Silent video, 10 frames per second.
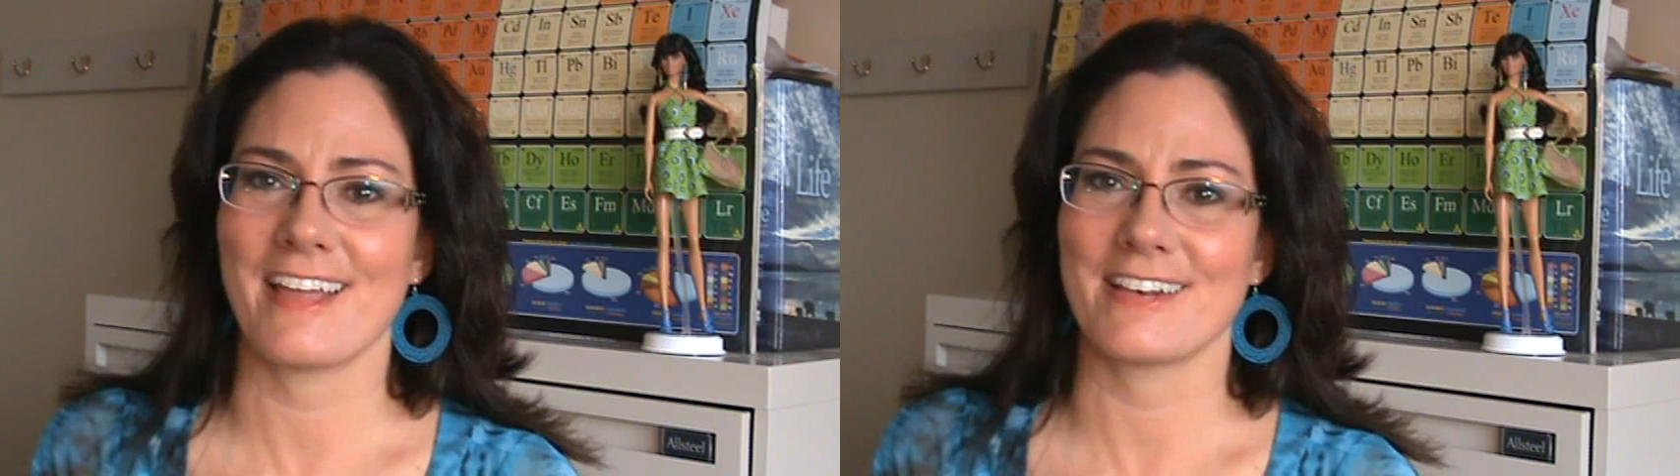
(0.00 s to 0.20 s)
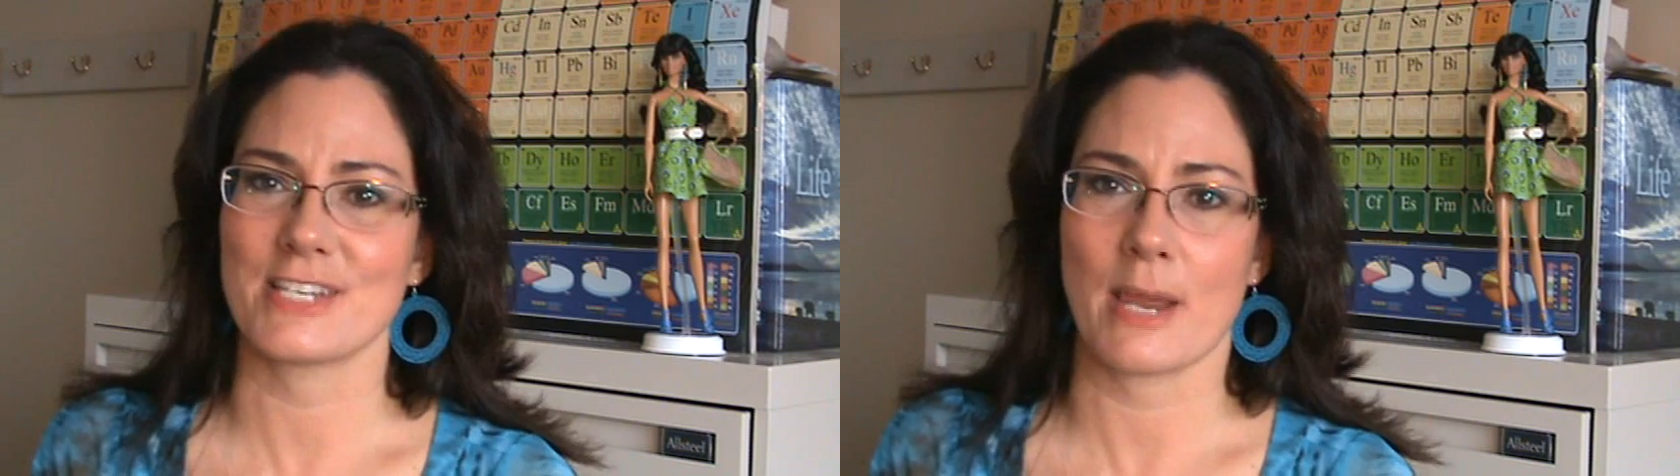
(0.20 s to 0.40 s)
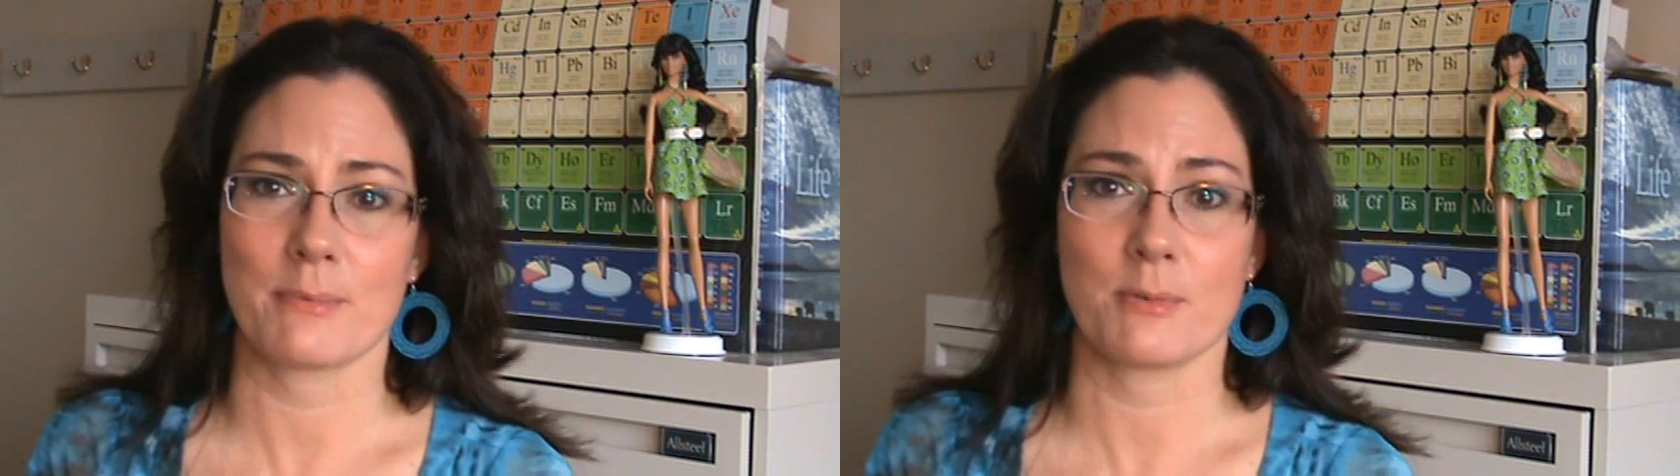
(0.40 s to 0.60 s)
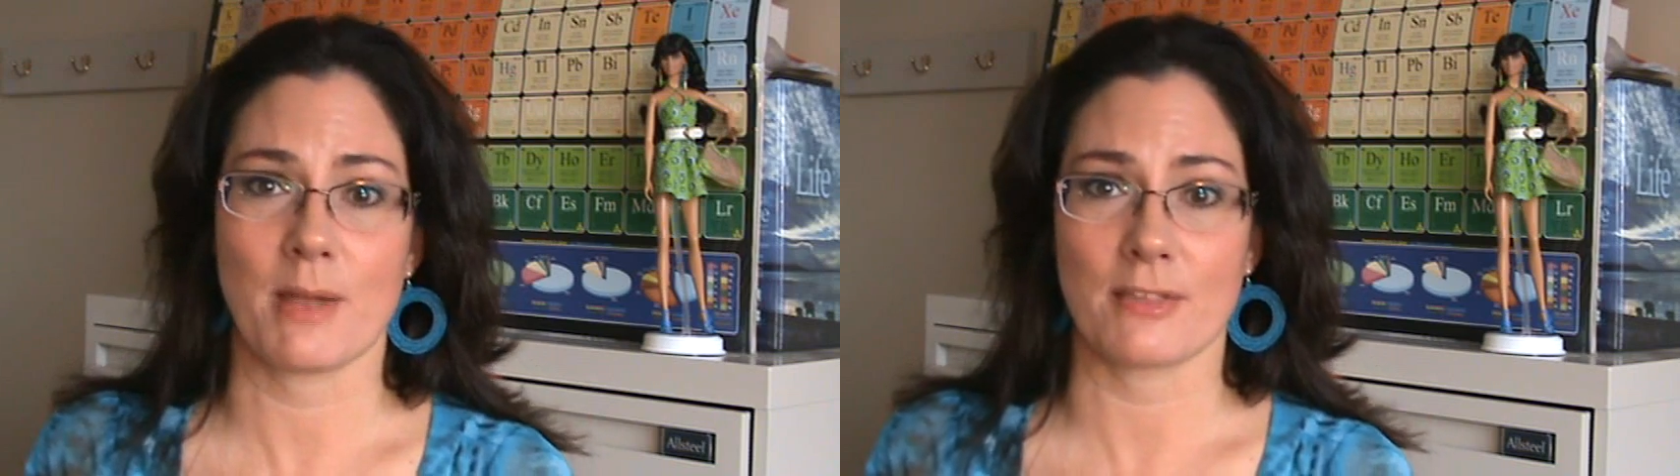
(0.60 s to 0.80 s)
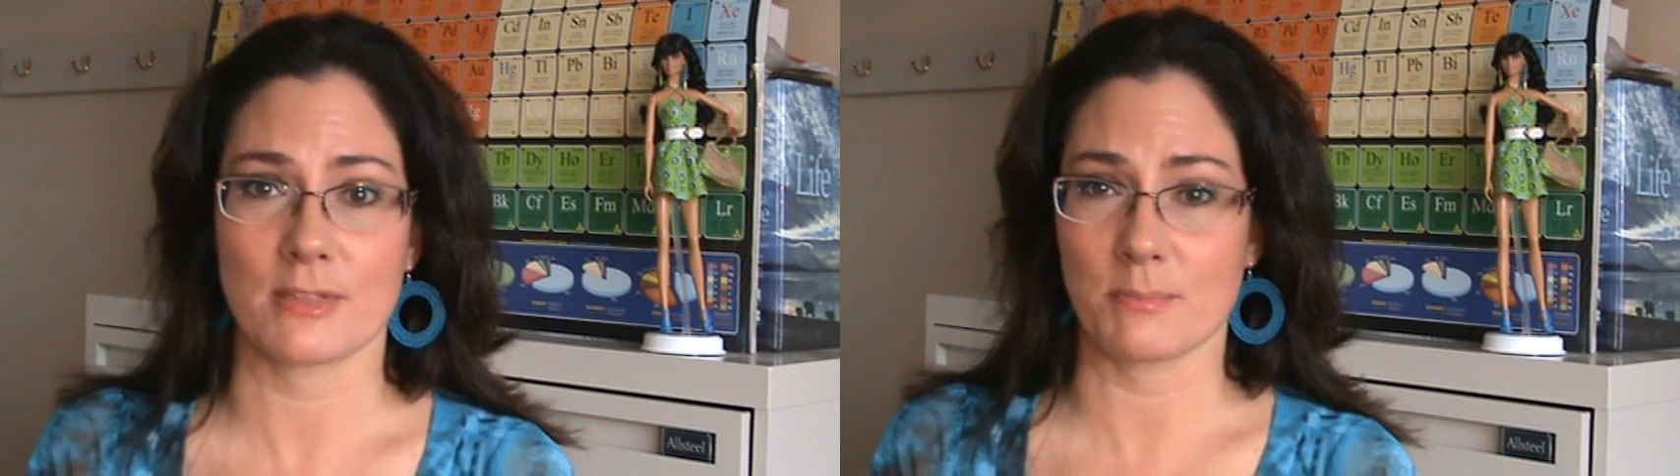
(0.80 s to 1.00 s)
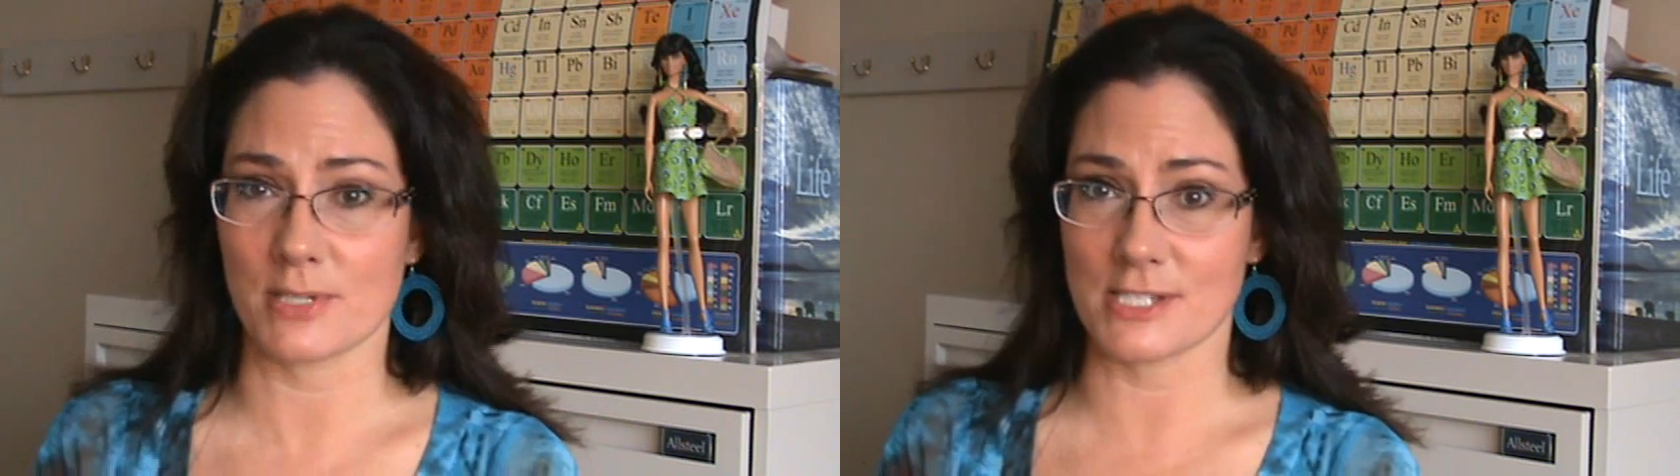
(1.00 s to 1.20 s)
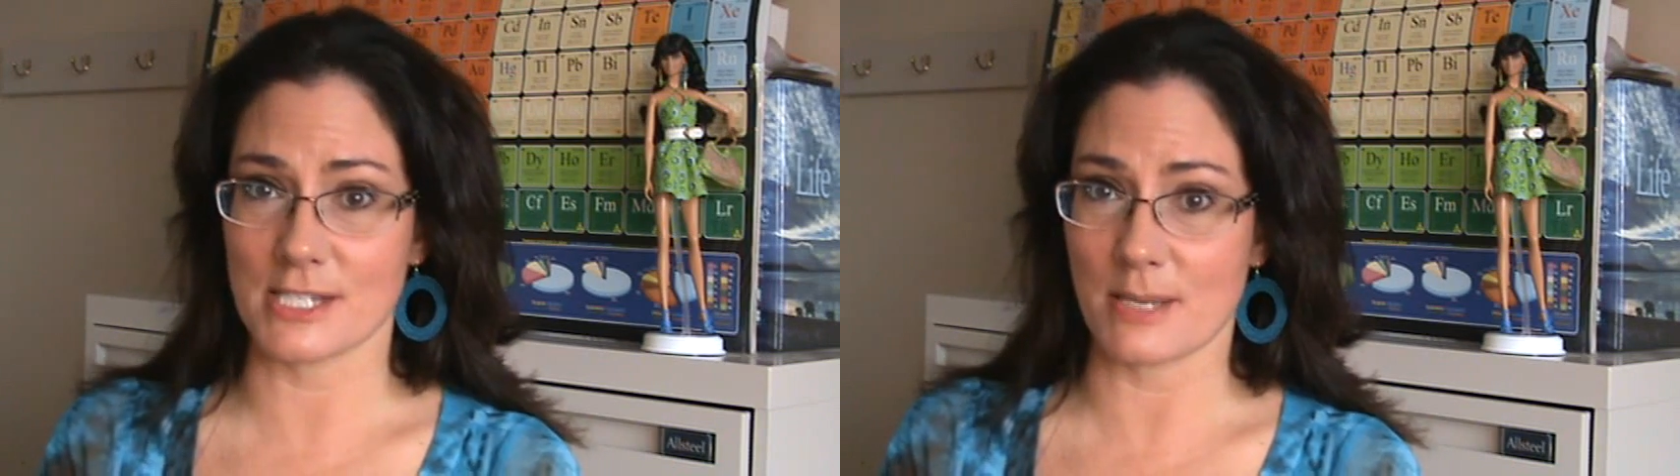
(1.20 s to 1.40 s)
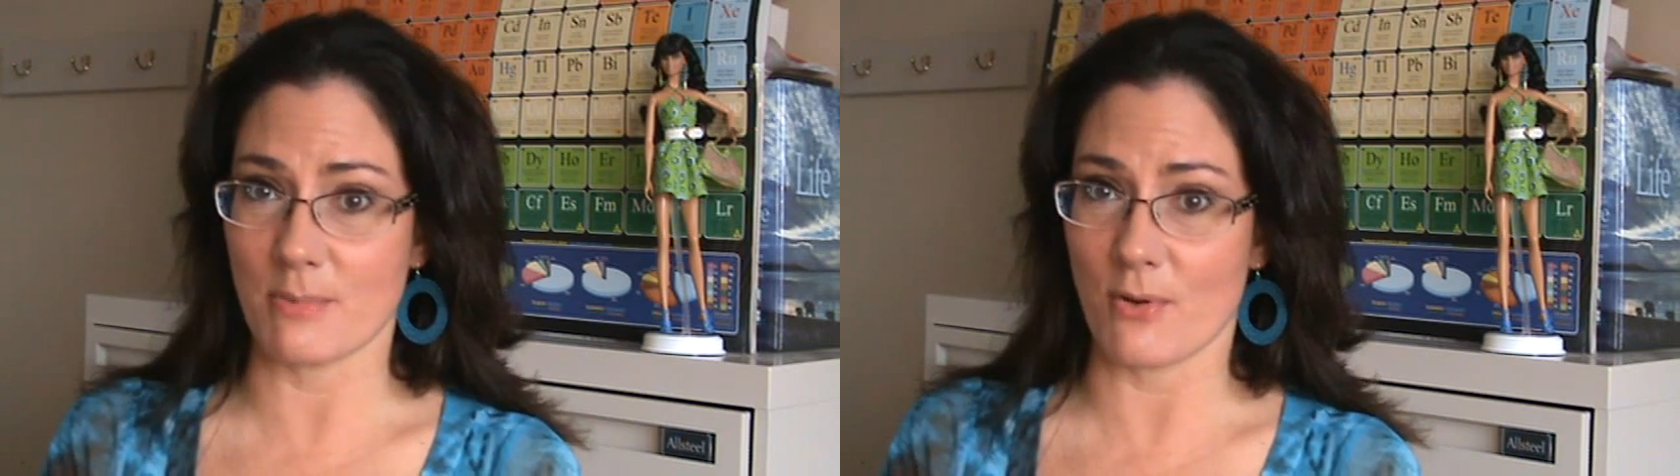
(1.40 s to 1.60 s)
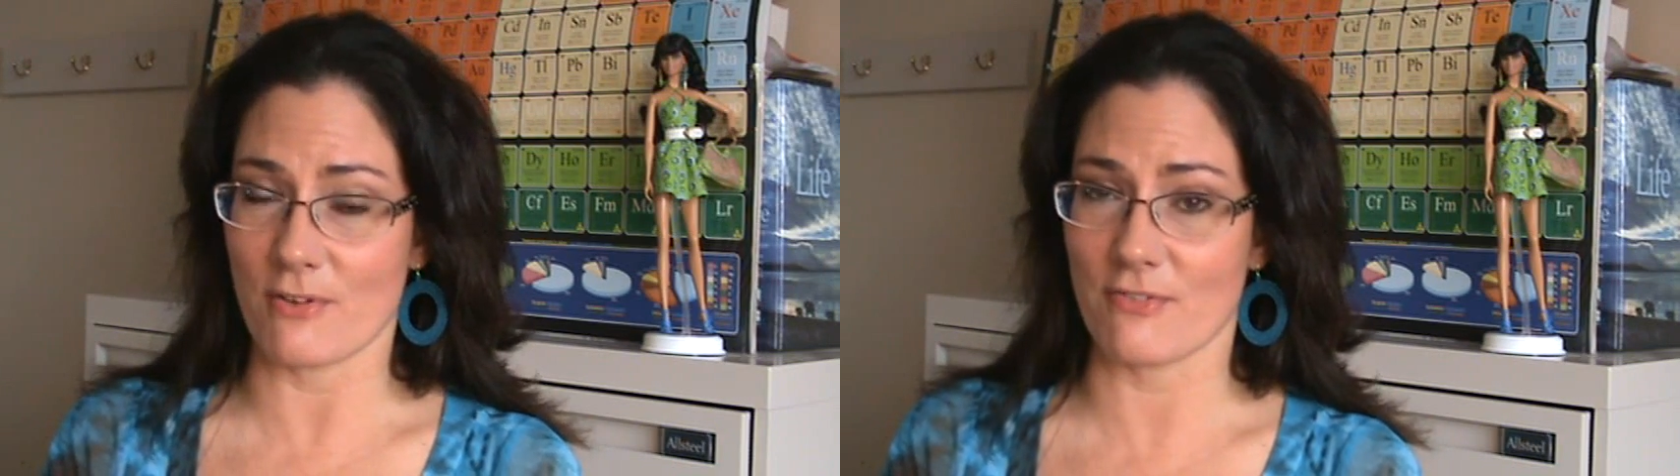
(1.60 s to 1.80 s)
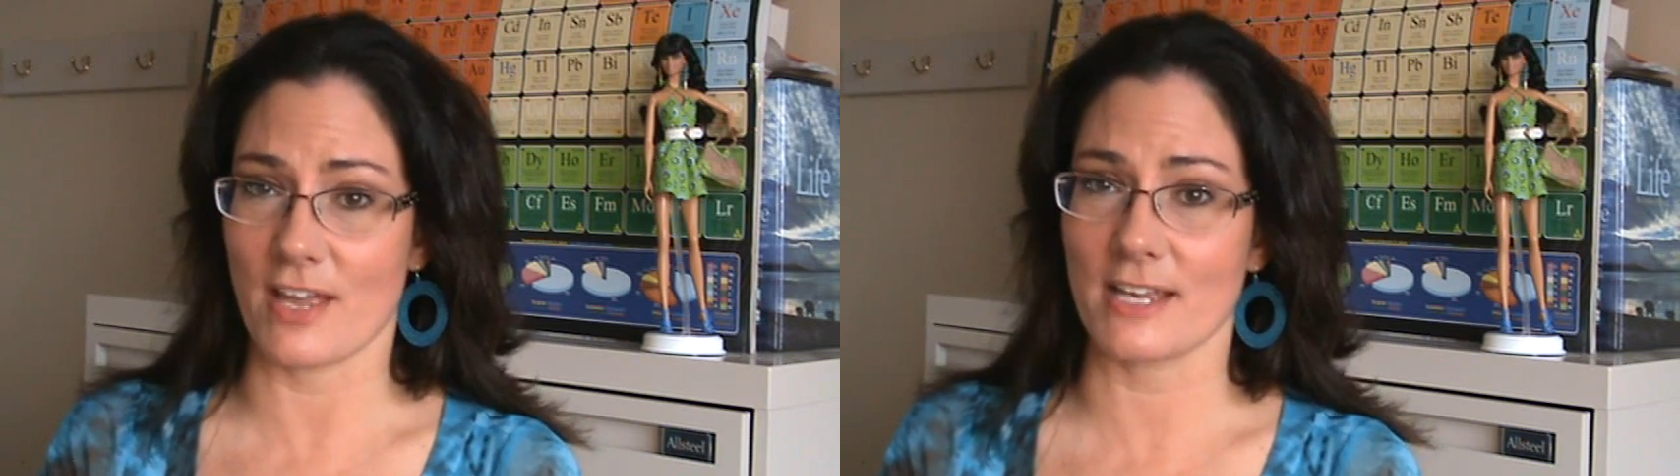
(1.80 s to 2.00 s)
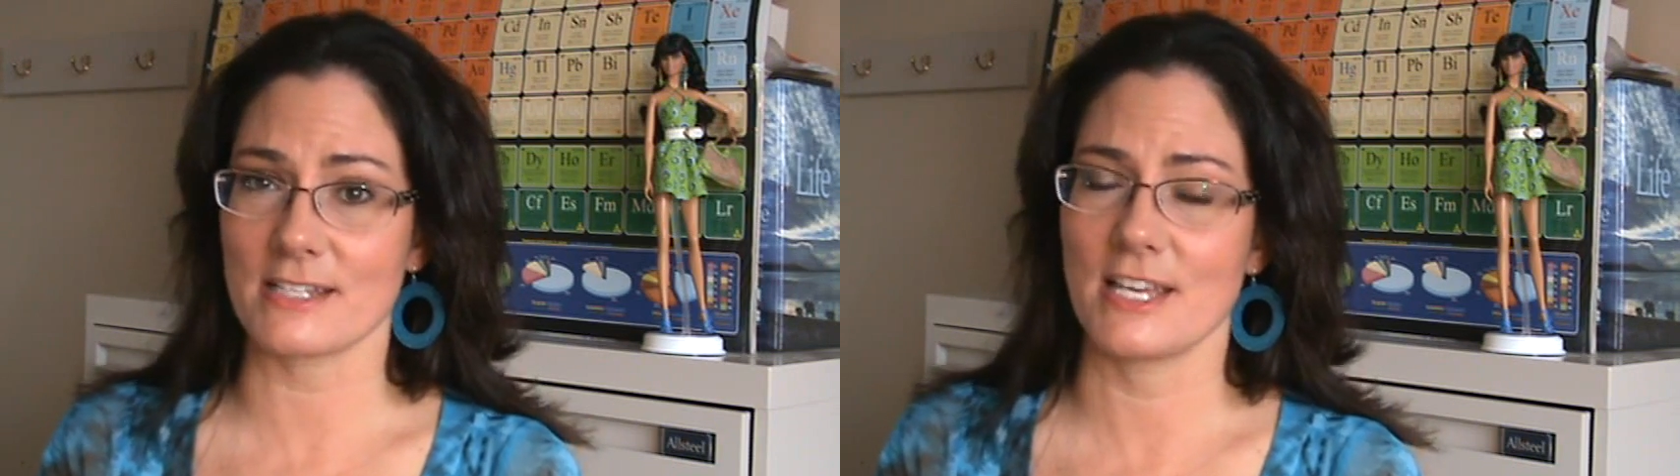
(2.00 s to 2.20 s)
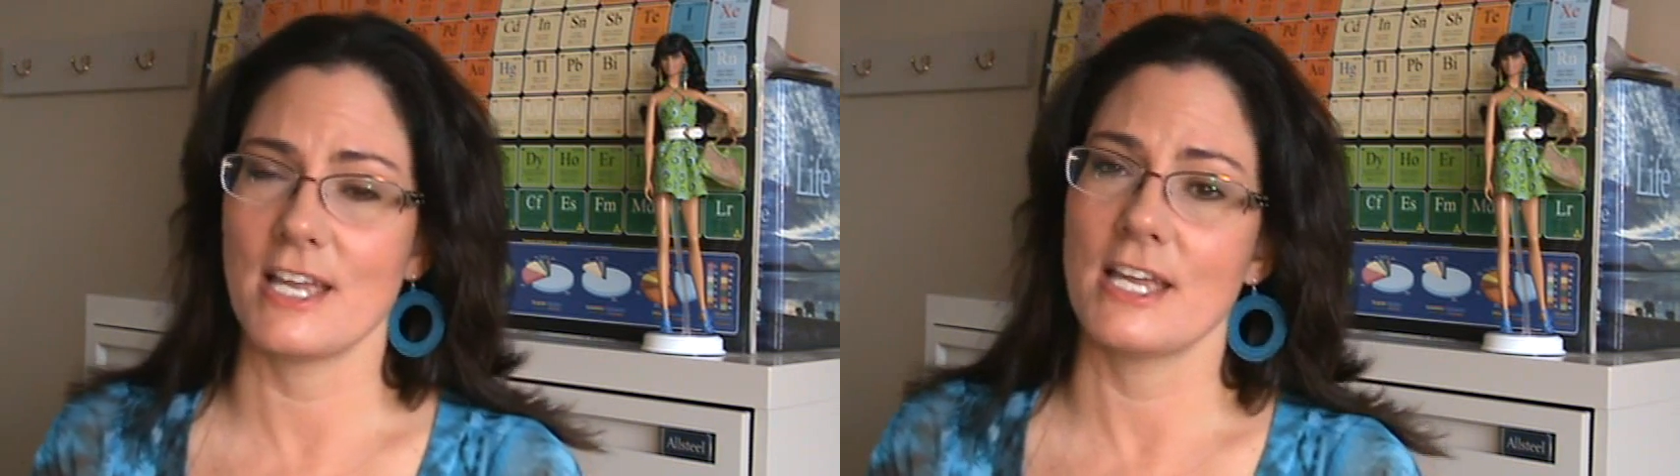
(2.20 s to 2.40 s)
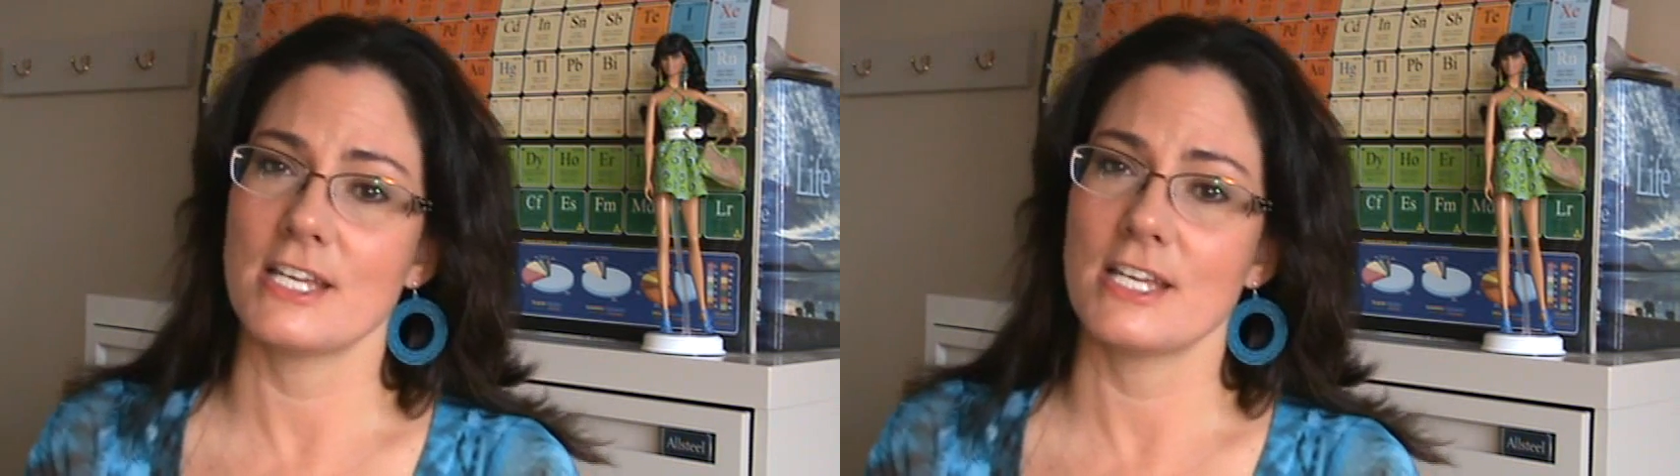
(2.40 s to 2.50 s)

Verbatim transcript: and chapter about the placebo effect,